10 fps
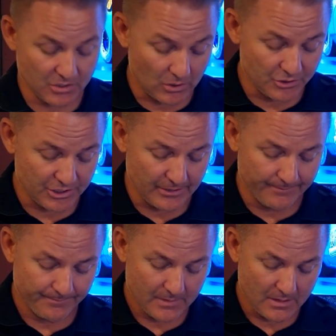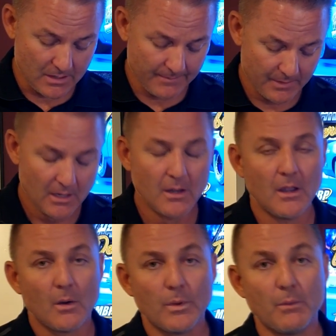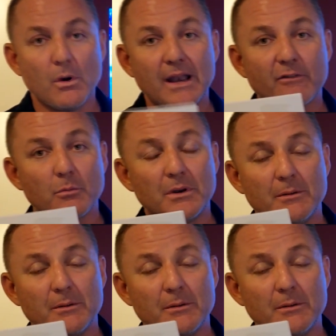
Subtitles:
car show. All right. We want everyone to